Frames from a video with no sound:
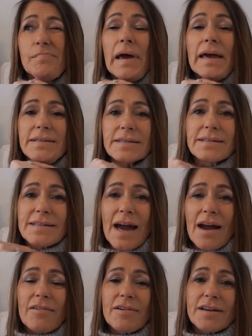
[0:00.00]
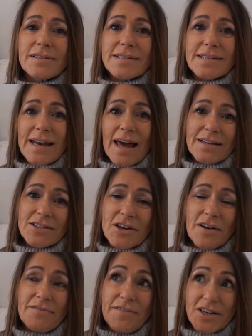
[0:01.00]
pescatarian /
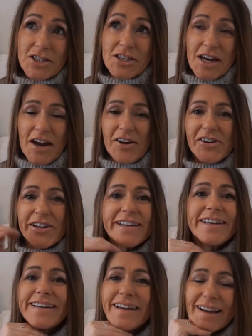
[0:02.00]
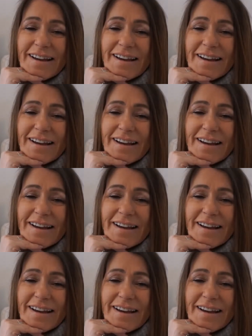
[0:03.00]
a vegetarian.